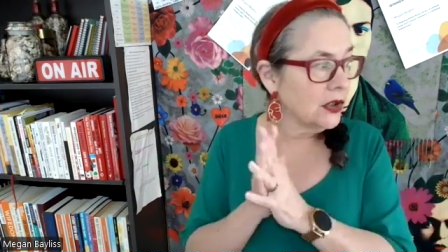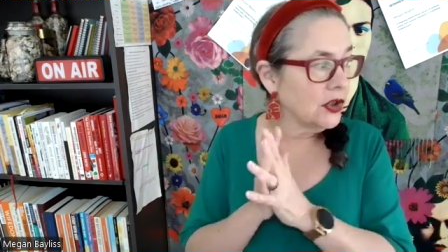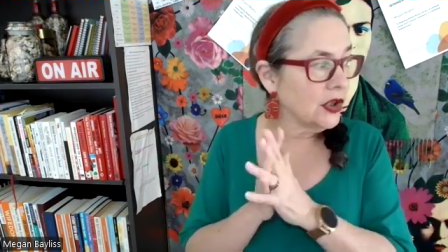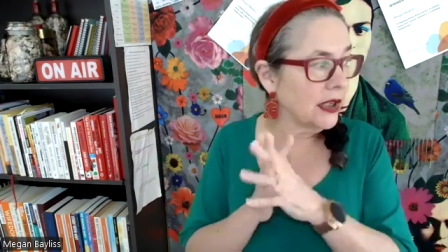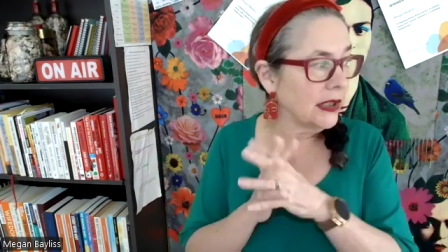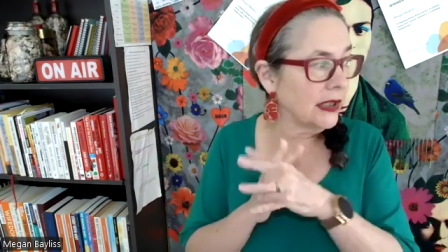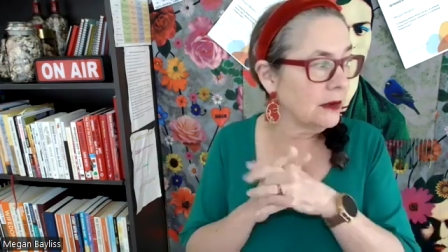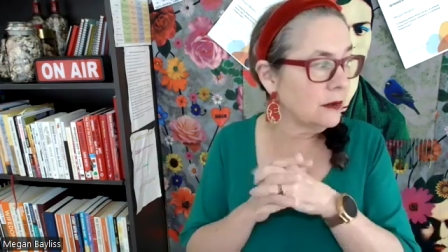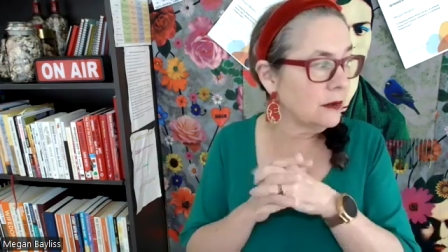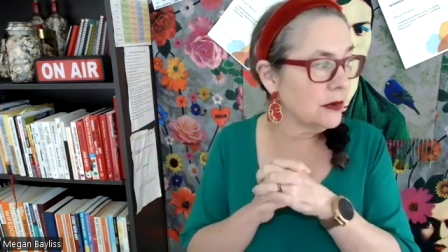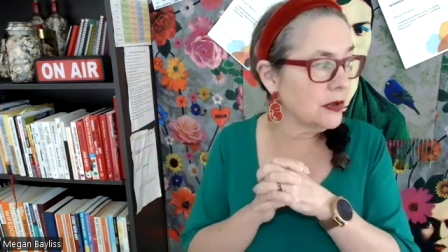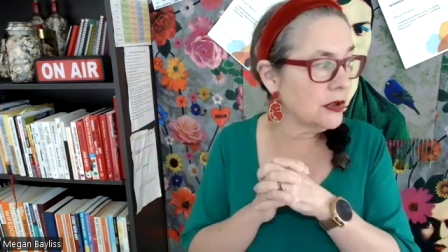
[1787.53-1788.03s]

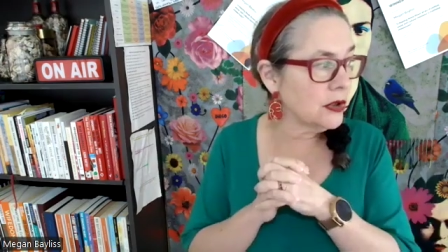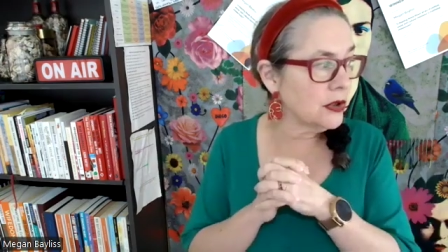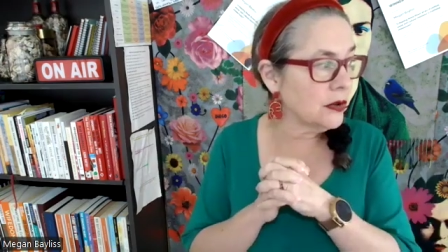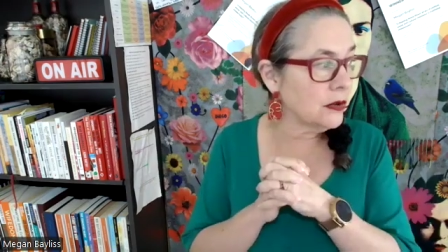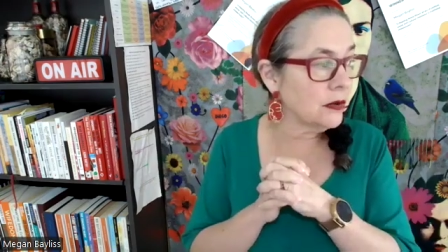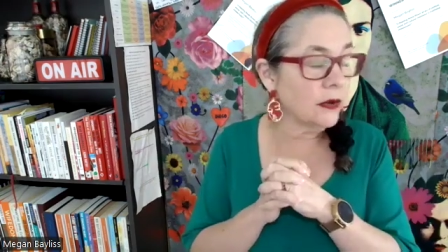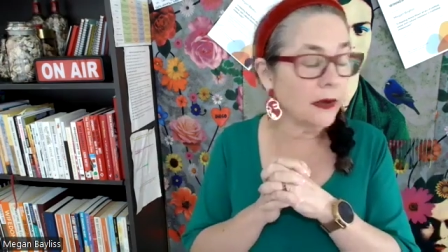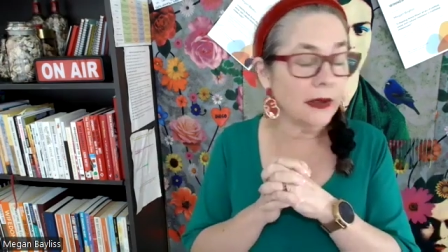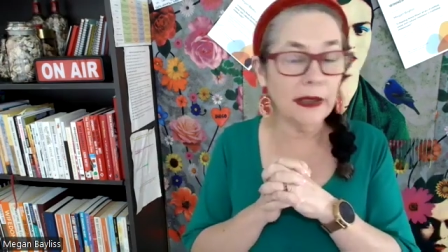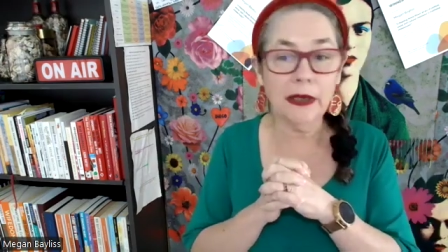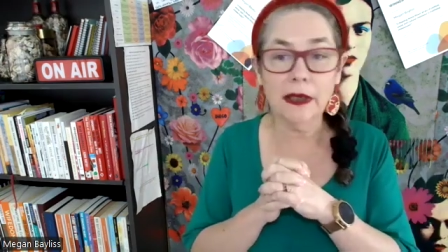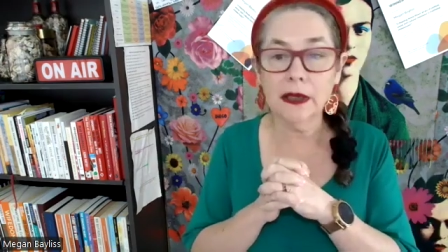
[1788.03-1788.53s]
Jenny was
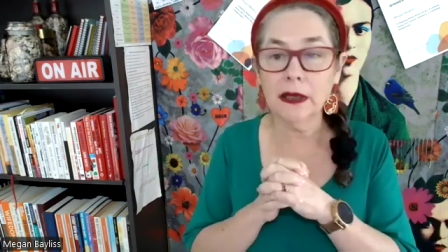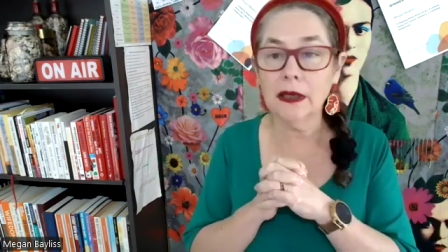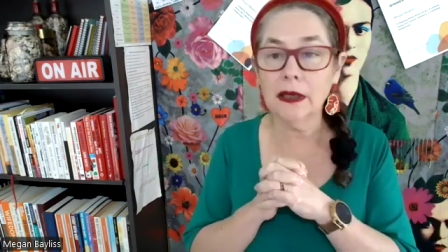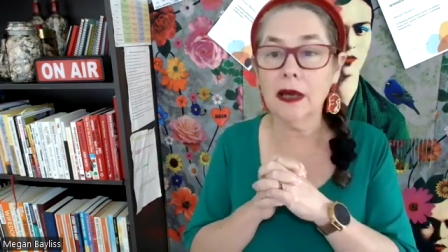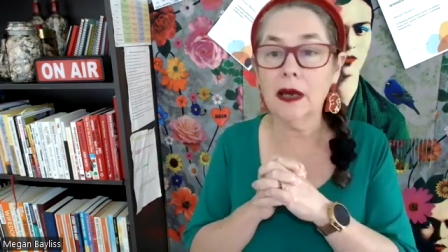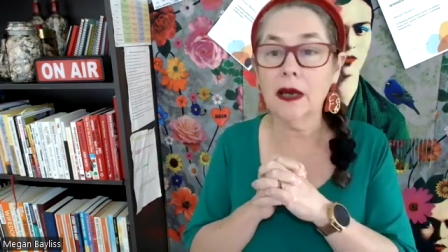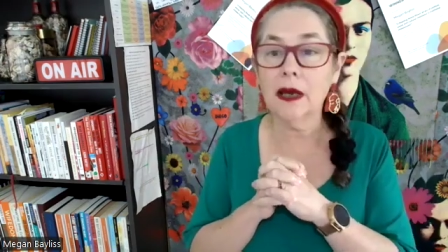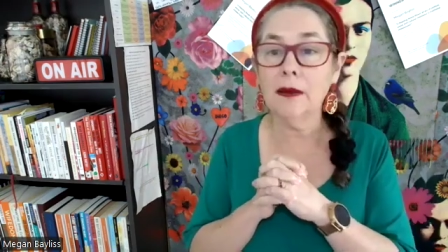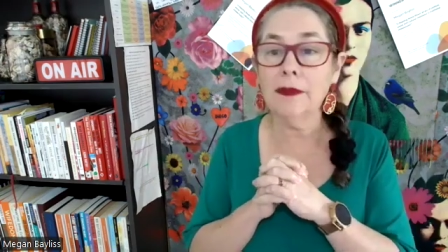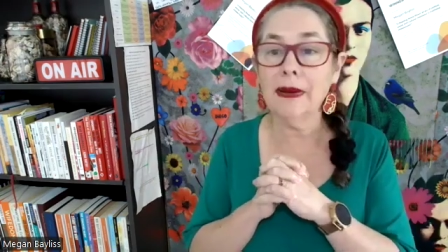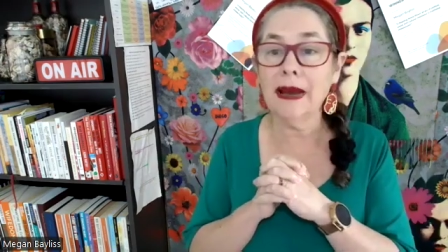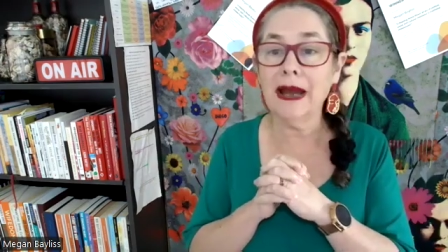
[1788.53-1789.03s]
talking
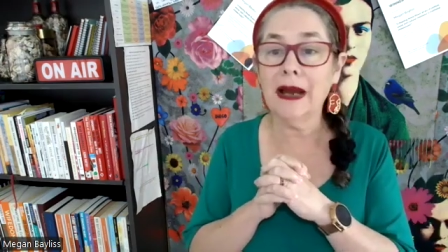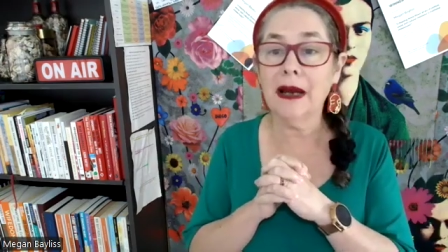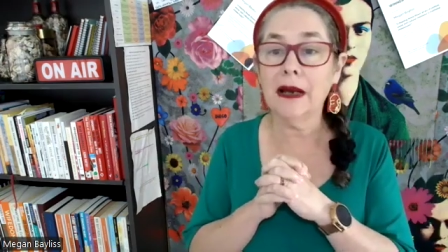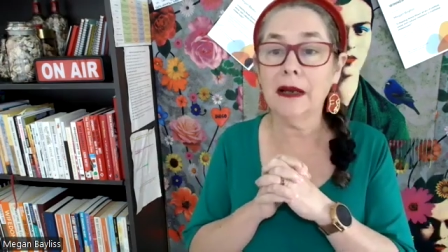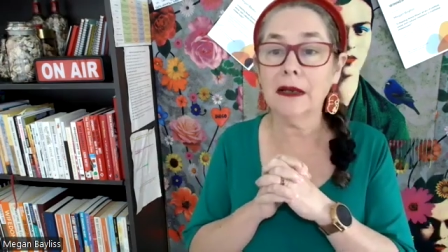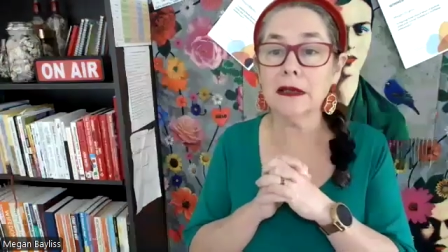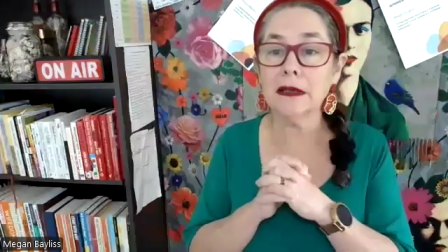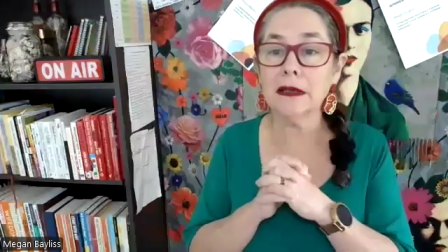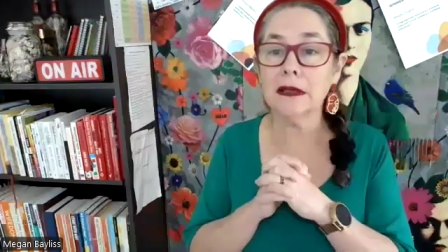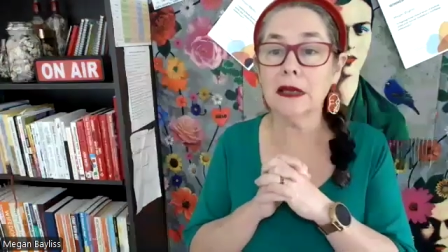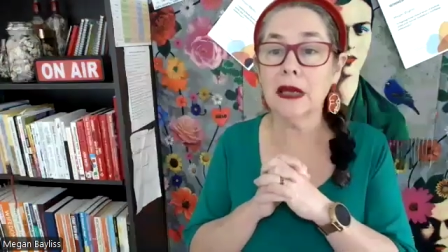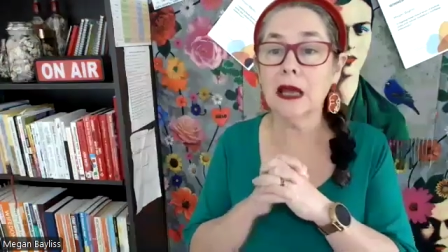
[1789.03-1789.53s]

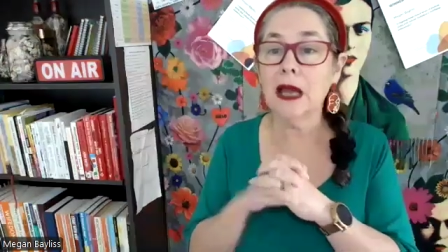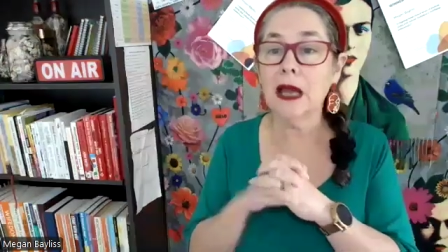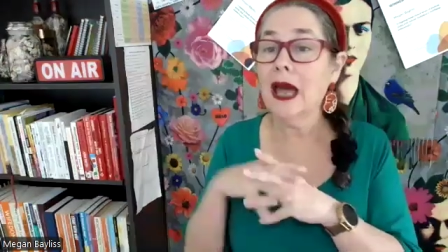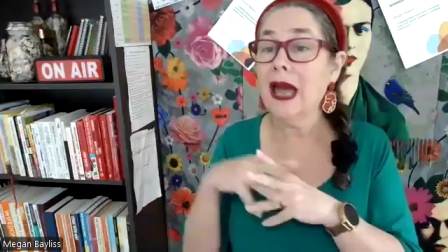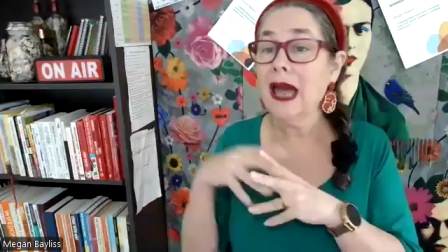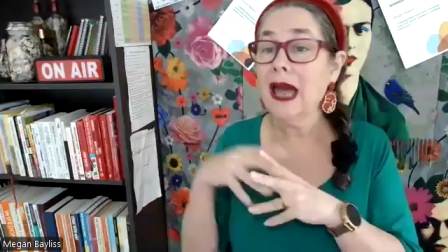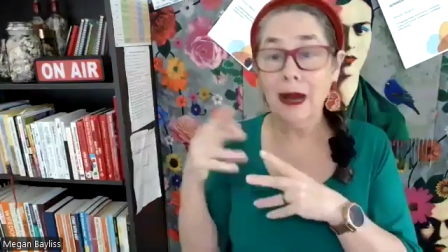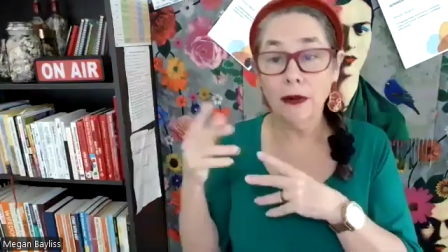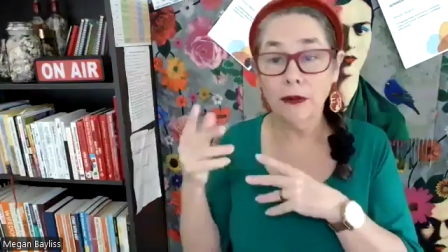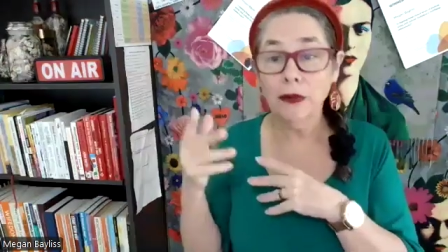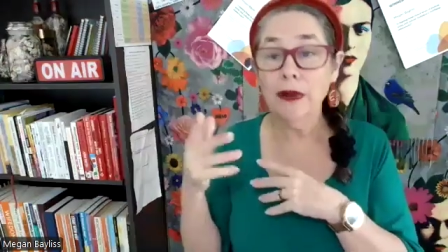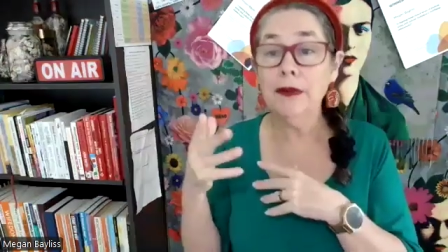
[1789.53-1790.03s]
about
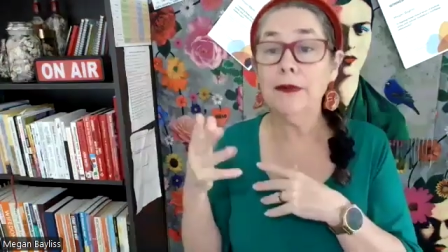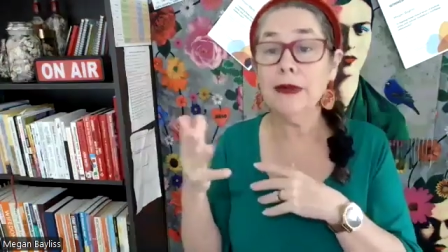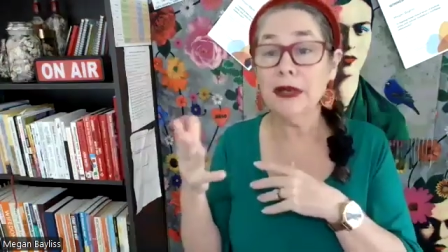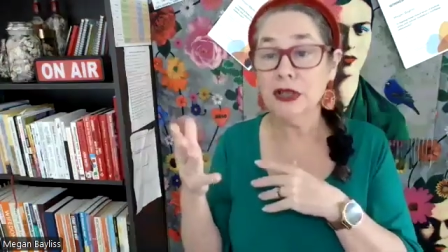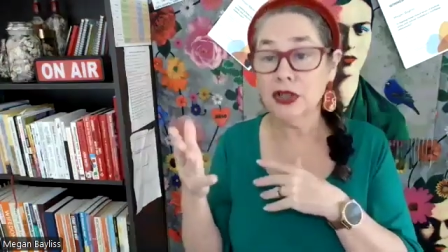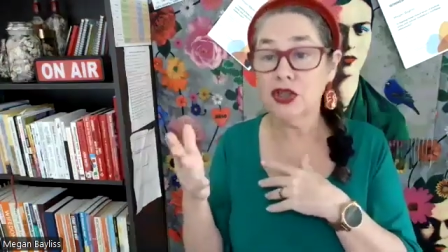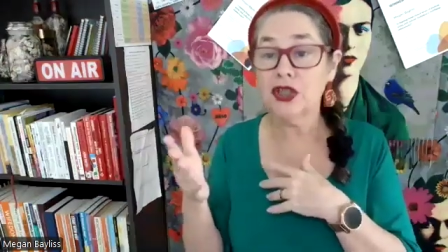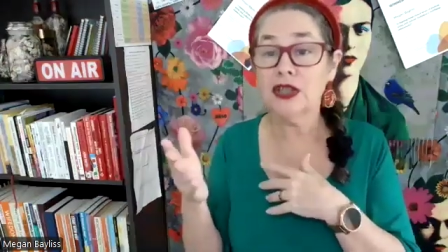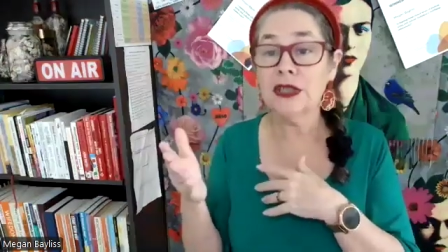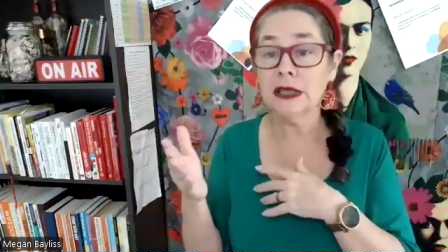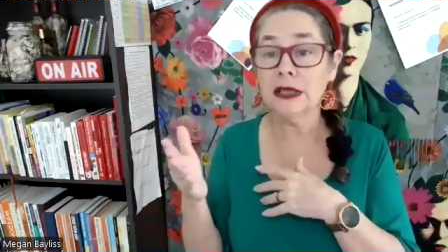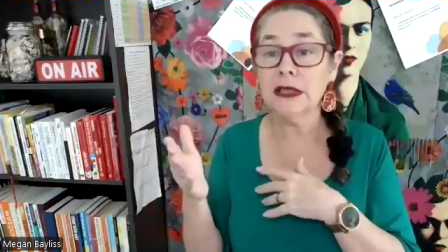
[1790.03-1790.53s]
how we
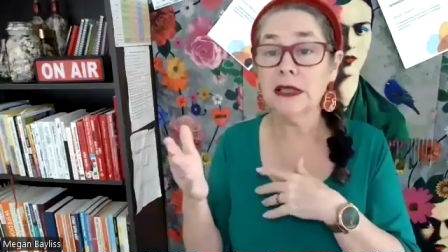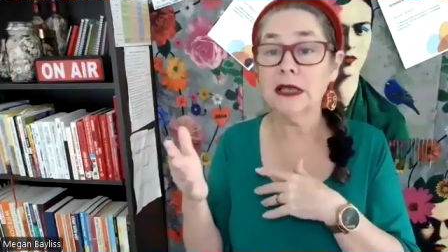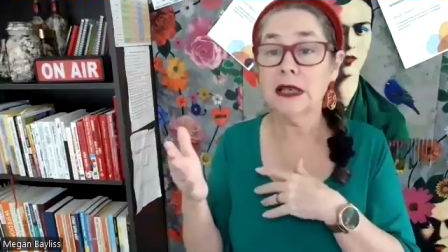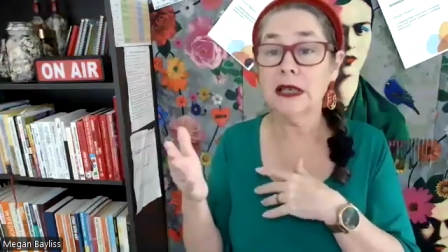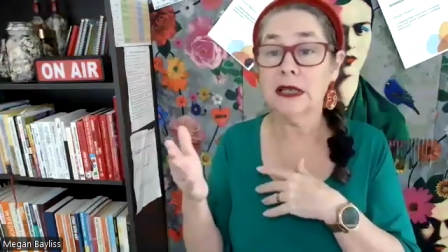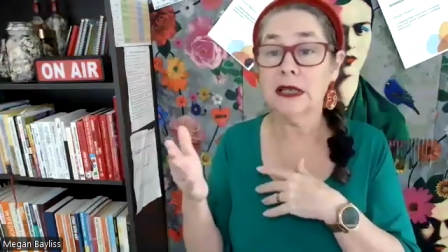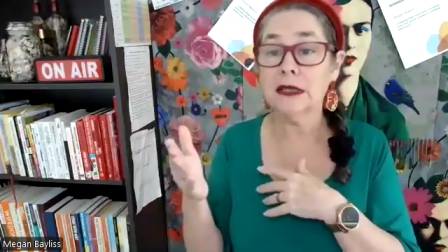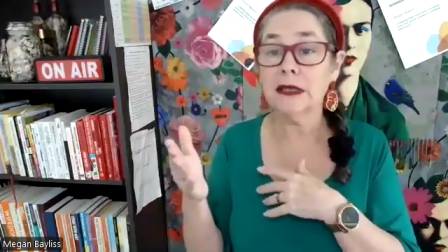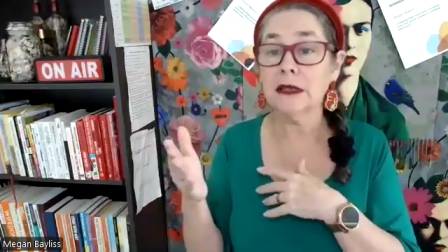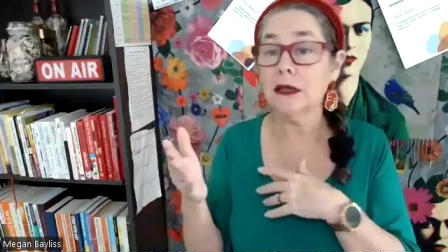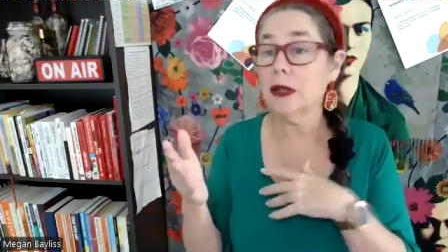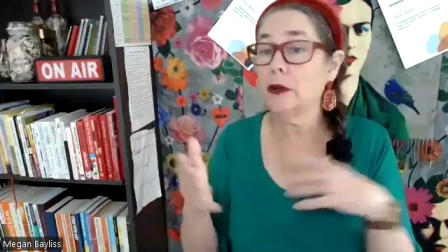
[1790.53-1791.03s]
measure success.